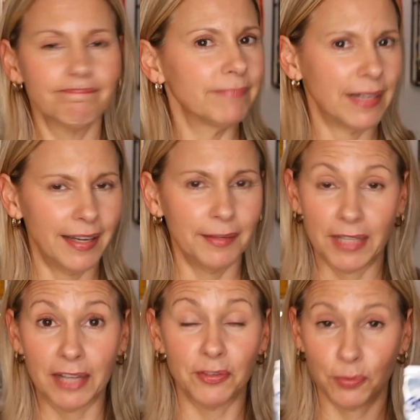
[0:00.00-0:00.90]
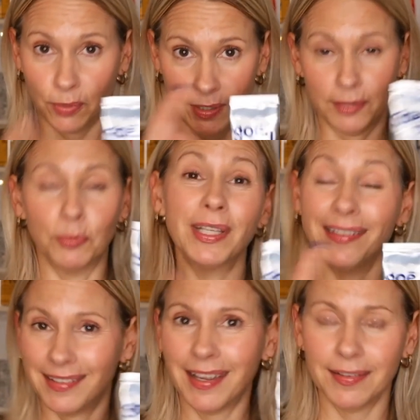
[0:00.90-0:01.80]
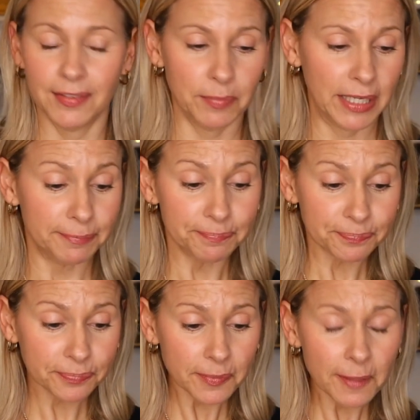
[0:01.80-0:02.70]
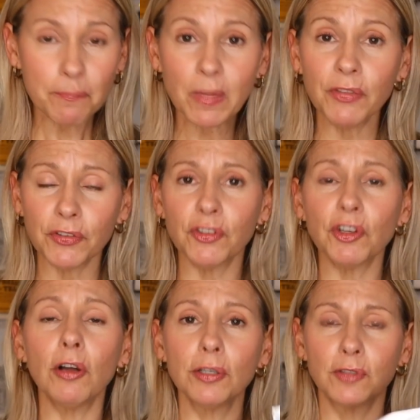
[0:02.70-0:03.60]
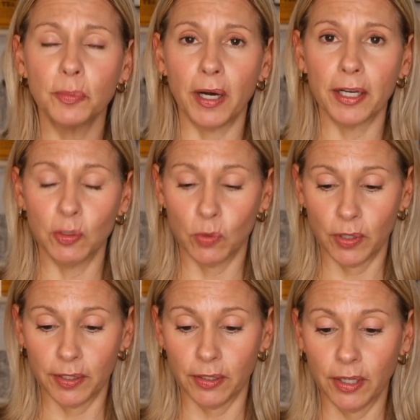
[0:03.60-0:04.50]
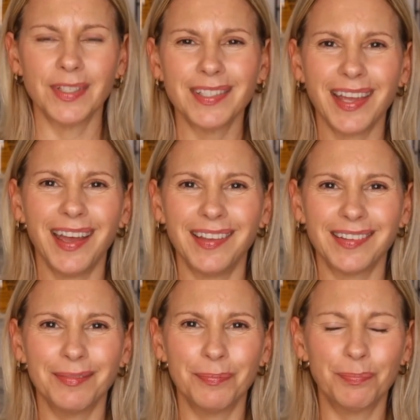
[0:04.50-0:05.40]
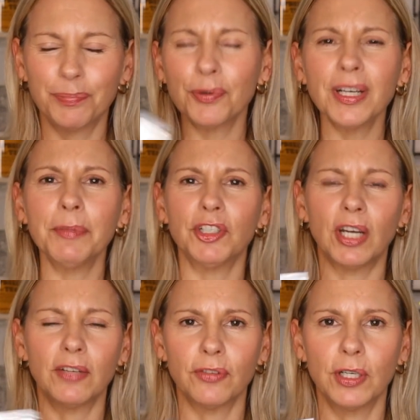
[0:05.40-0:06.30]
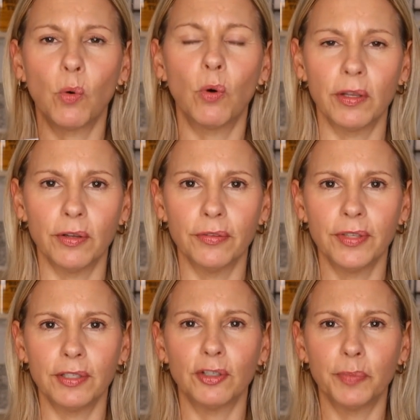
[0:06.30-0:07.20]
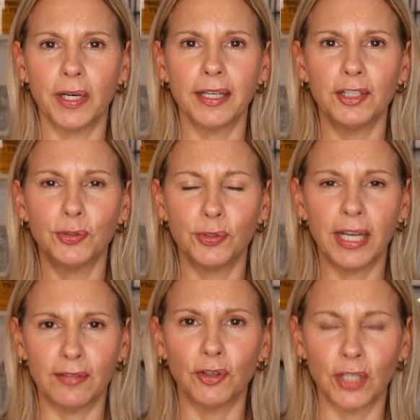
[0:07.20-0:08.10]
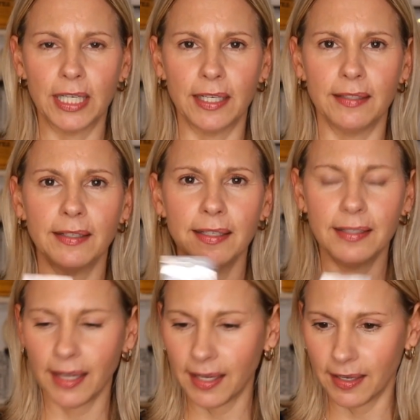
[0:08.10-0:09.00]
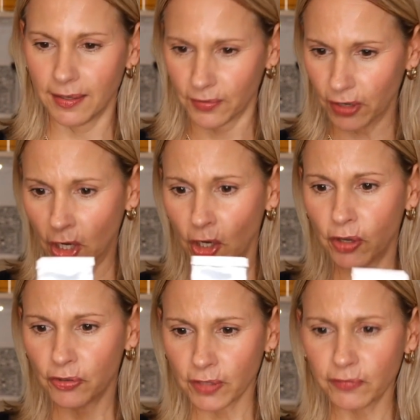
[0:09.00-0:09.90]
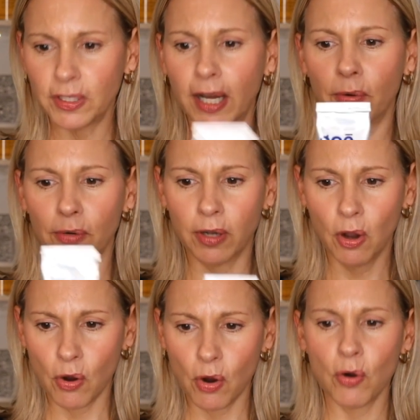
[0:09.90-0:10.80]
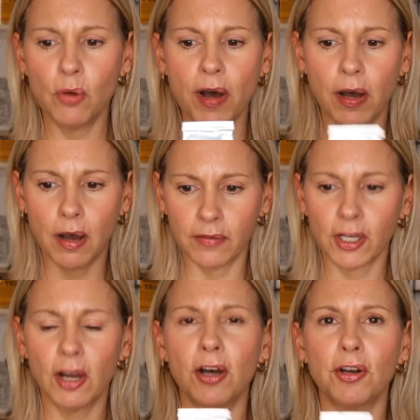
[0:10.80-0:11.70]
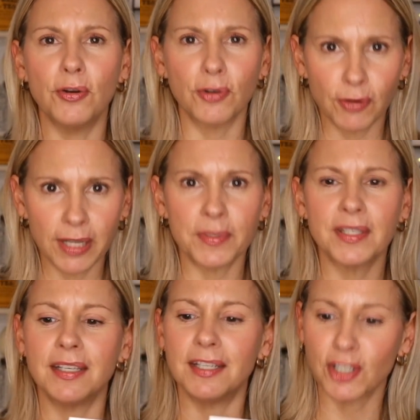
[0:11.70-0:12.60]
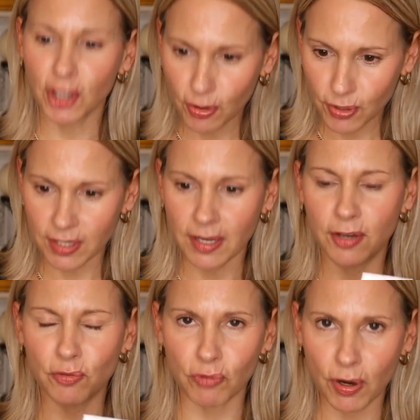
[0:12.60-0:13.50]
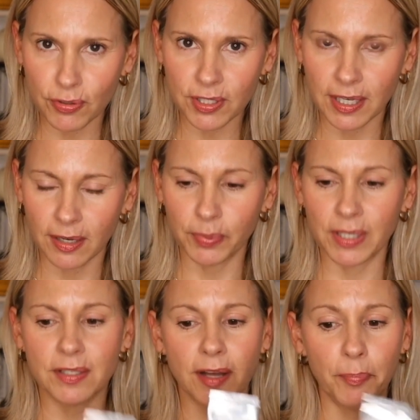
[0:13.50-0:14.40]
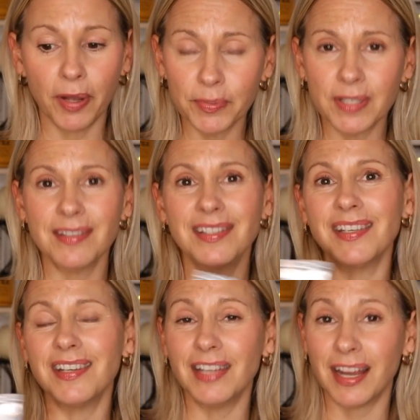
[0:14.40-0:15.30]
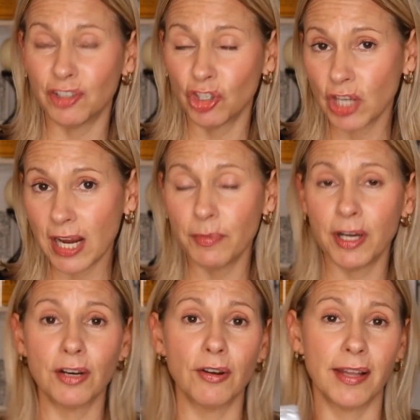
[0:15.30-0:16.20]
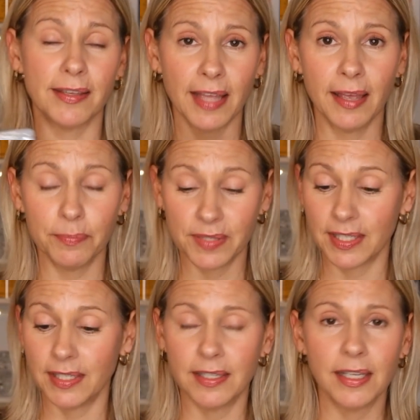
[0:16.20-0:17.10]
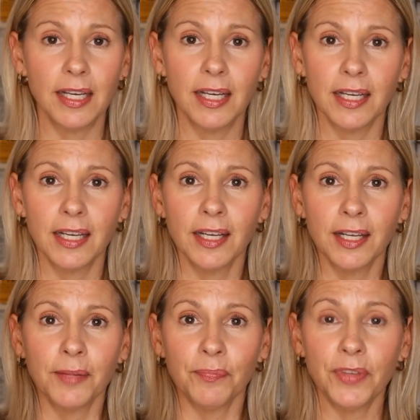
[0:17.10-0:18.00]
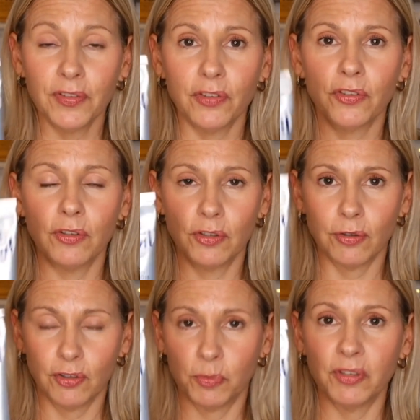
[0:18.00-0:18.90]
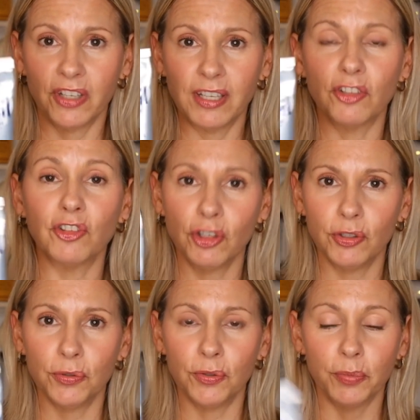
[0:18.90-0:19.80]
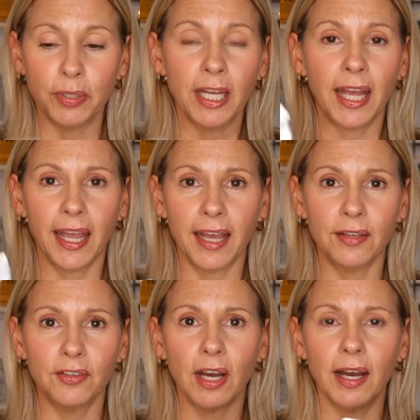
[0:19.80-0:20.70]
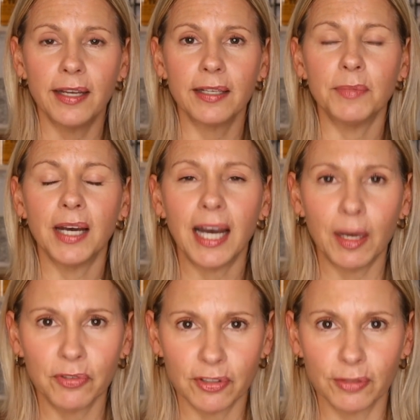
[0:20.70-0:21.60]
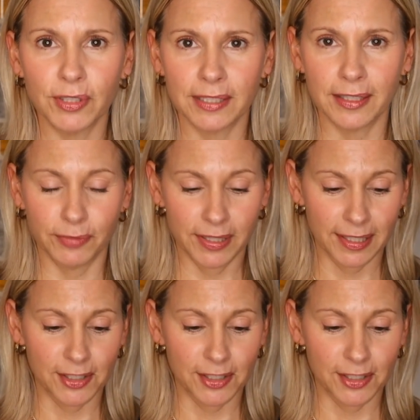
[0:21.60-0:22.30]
I, that's what it would indicate to me. This is an all over body oil. This has pretty much every oil that your body could ever need. It has sunflower, jojoba, avocado, grapeseed, coconut, rosehip. It's got pumpkin seed, it has shea butter, it has hemp seed. This is nourishment in a tube, and I am absolutely in love with it.